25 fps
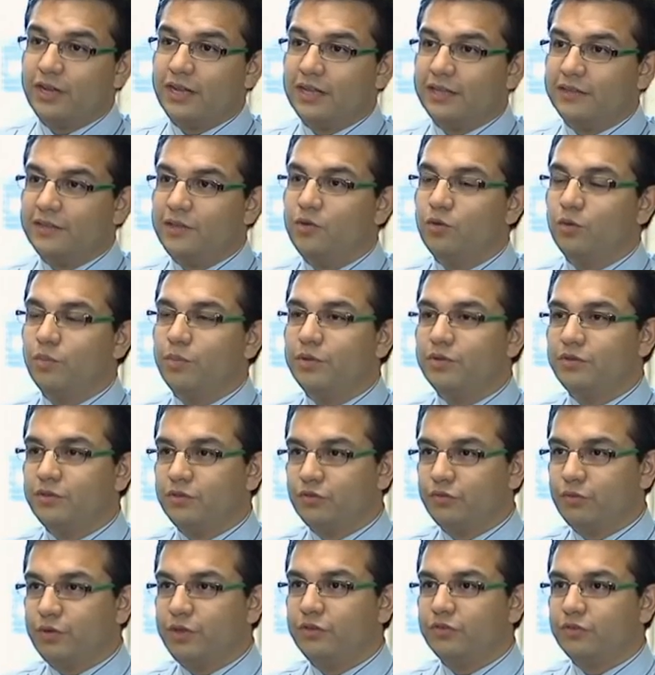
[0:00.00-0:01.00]
Latino
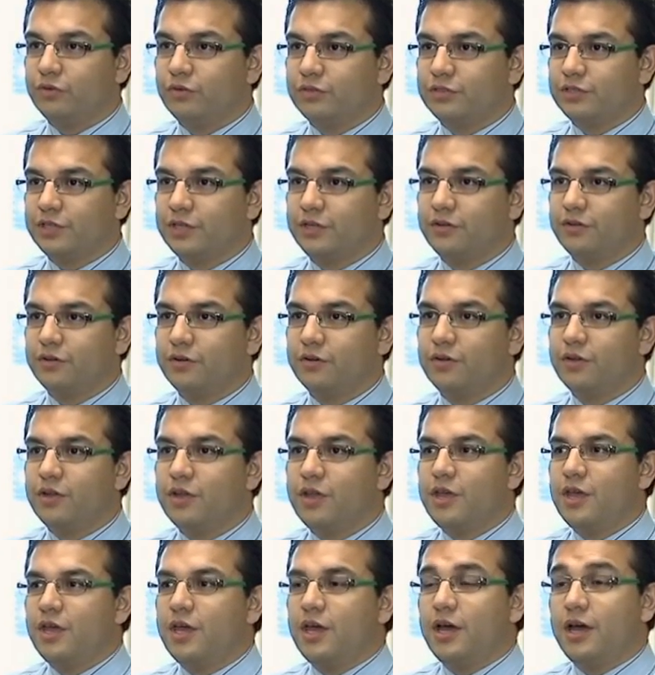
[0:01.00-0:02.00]
Business Resource Center,
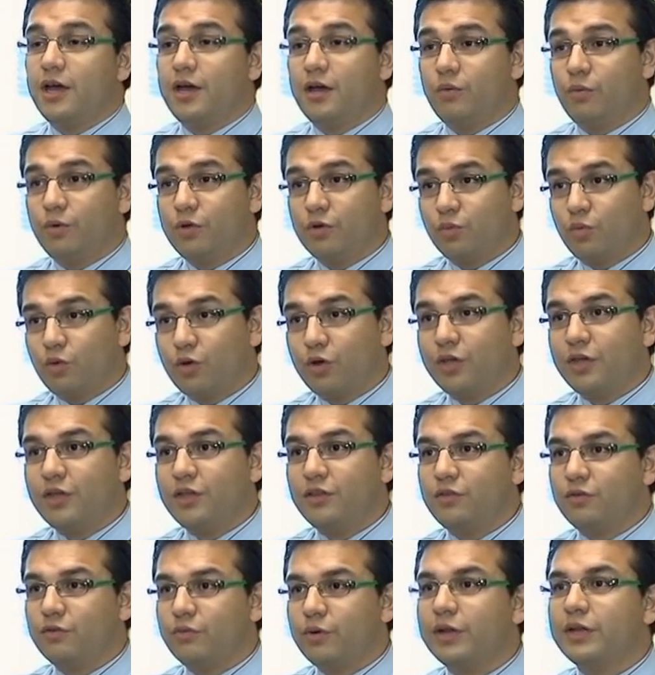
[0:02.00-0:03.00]
uh, we're
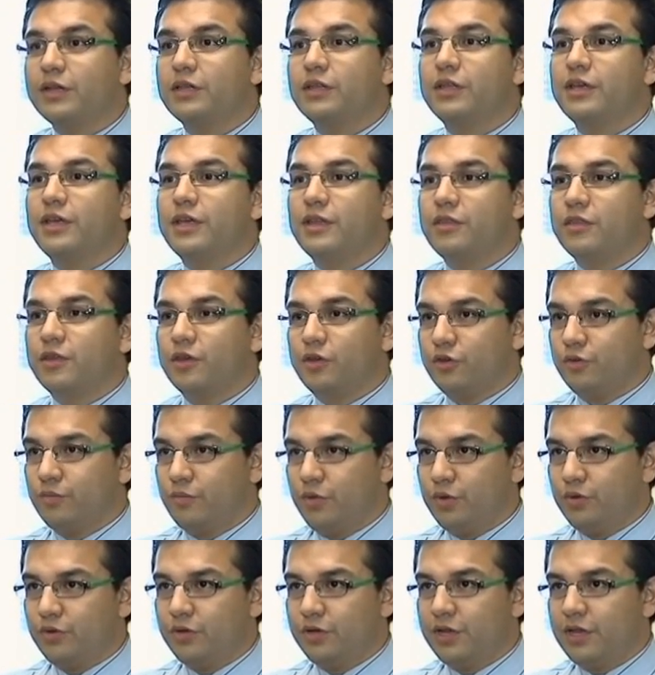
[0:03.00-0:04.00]
working directly in the
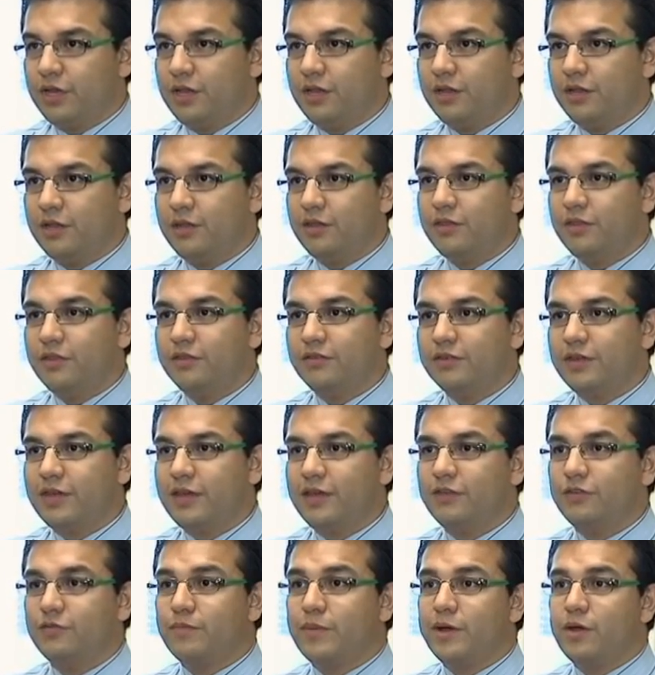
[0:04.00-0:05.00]
community. In this
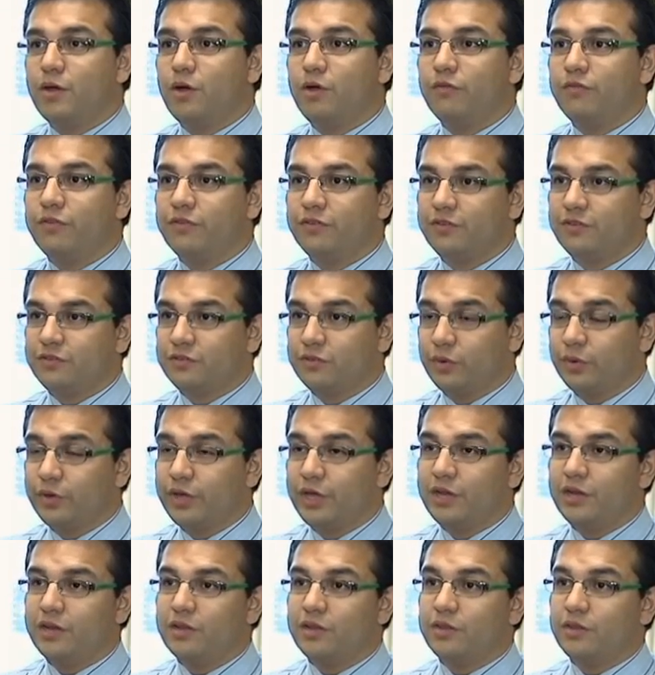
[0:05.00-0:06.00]
case, my office is
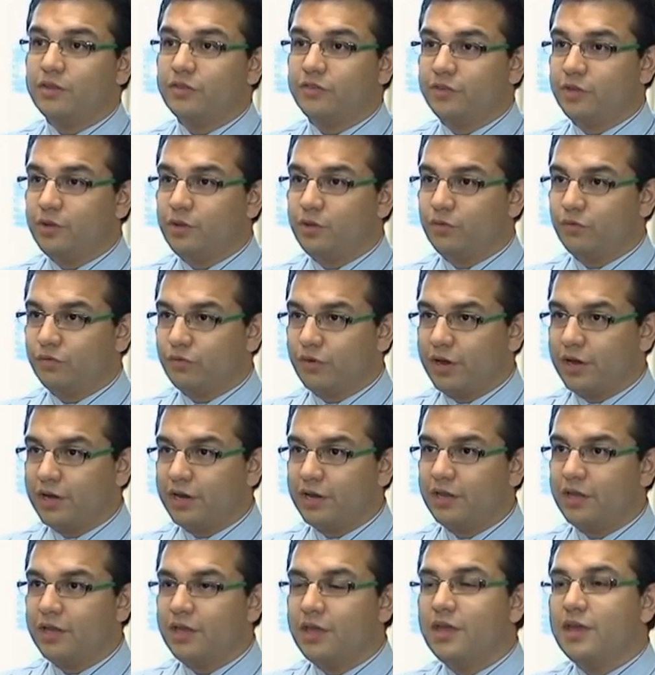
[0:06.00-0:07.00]
located in the city of
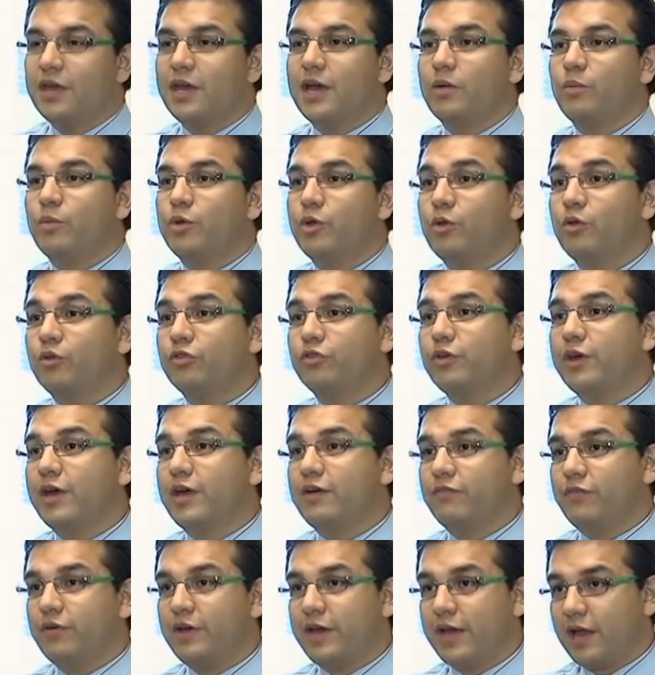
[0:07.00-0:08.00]
Reading, and we also
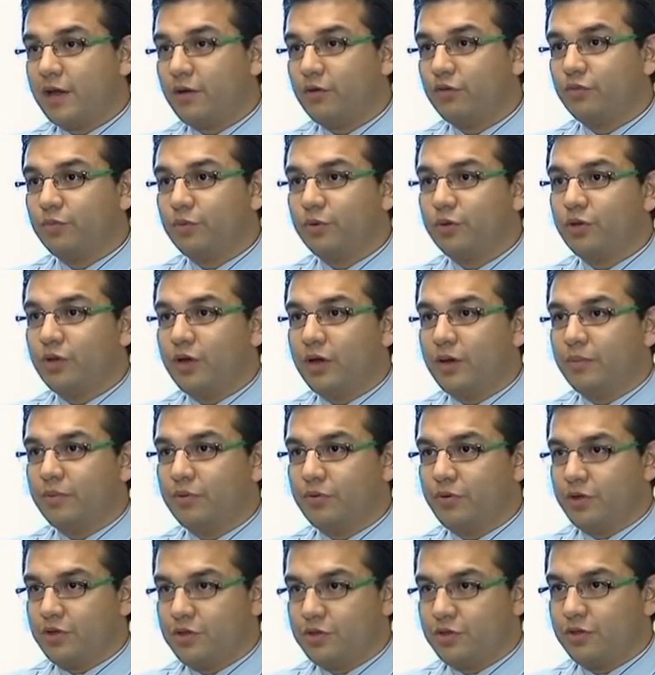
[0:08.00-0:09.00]
have a Harrisburg
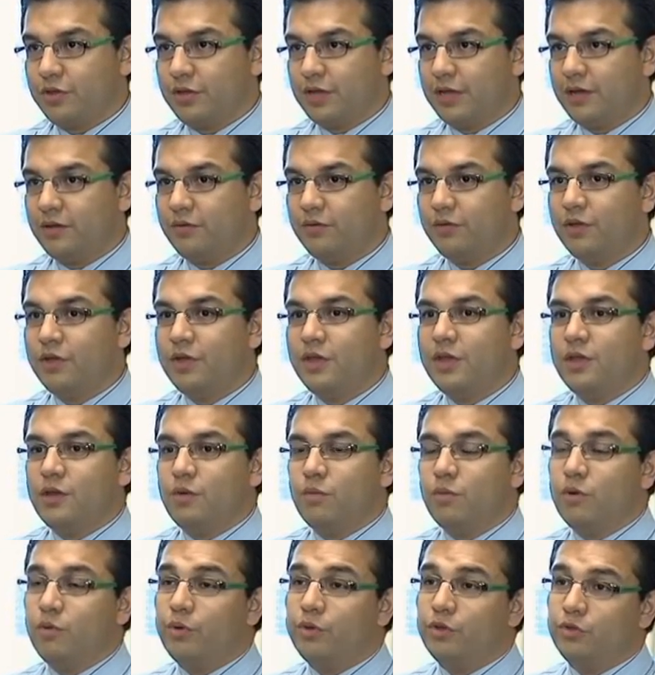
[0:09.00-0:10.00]
operation now.
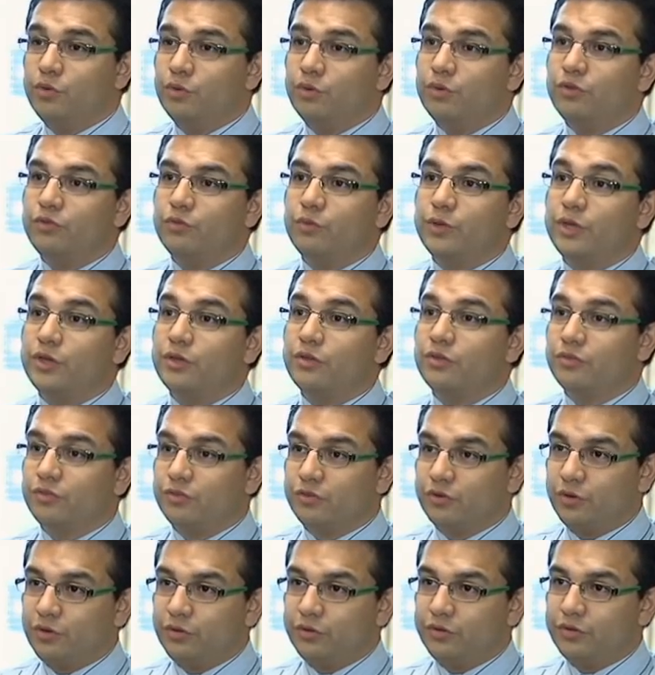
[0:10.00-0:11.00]
What we do is we
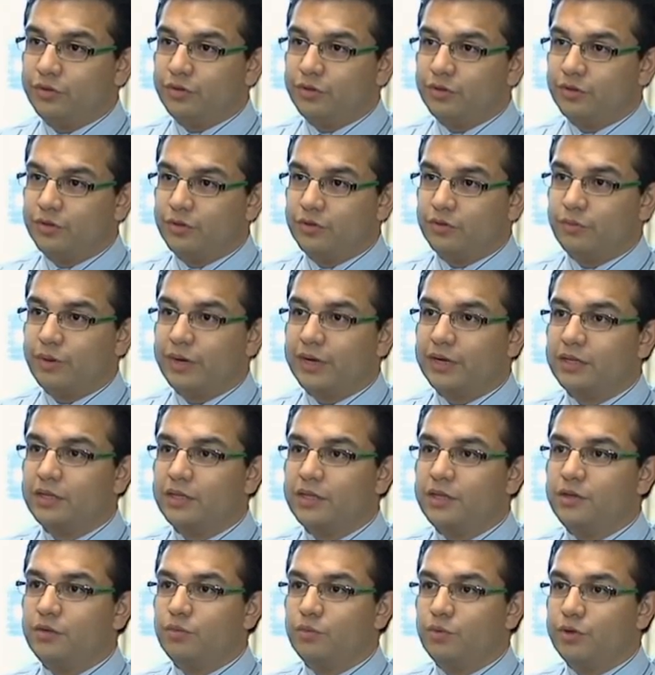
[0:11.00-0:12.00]
consult
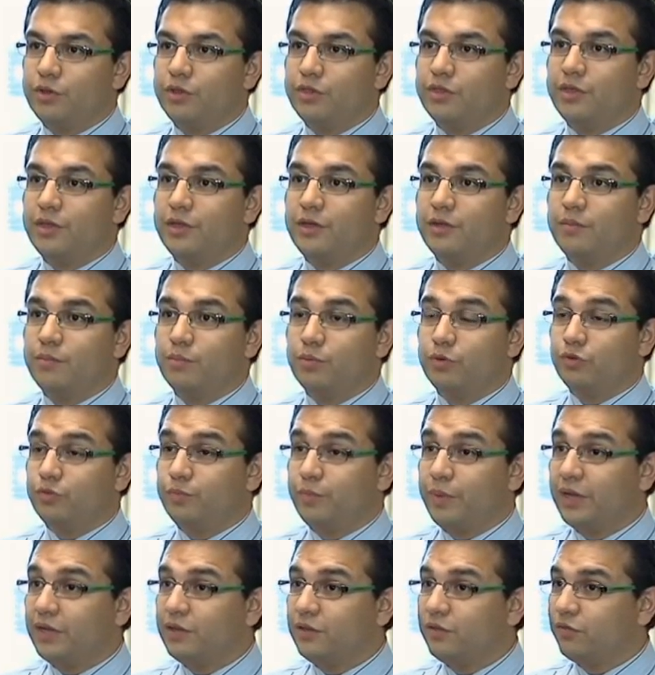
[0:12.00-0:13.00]
directly with uh,
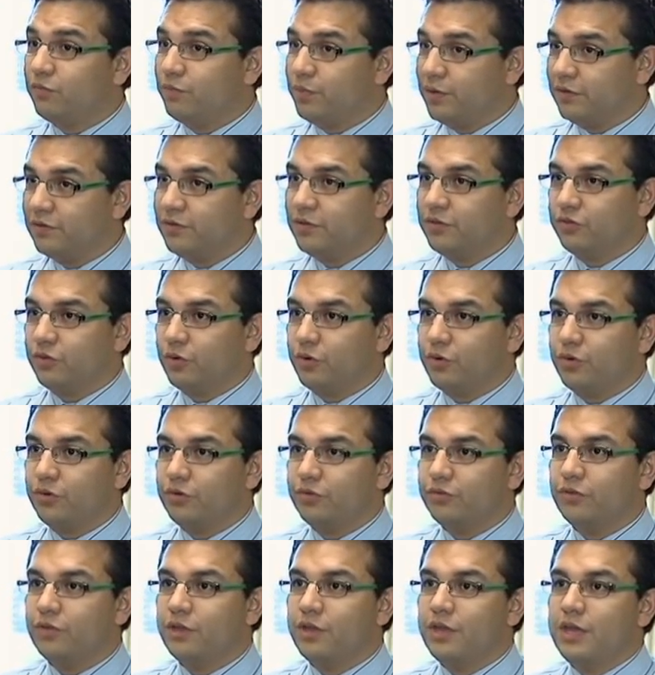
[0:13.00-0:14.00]
prospective business
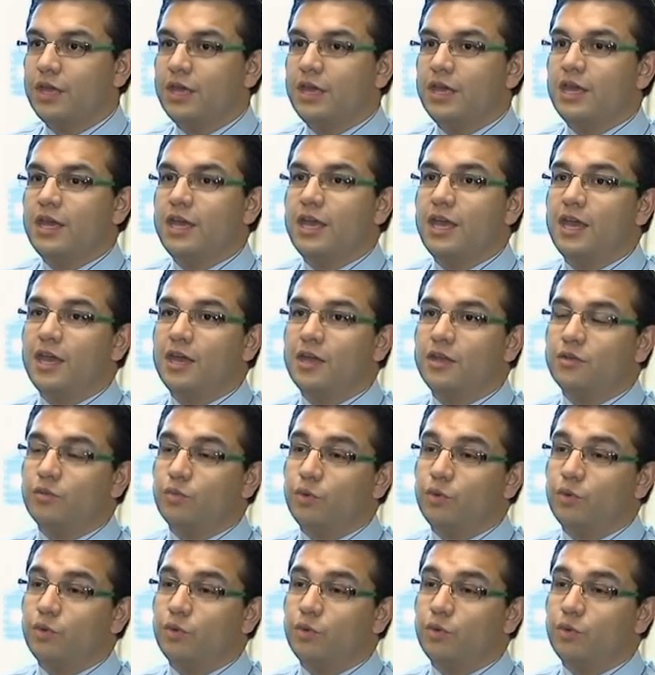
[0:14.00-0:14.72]
owners and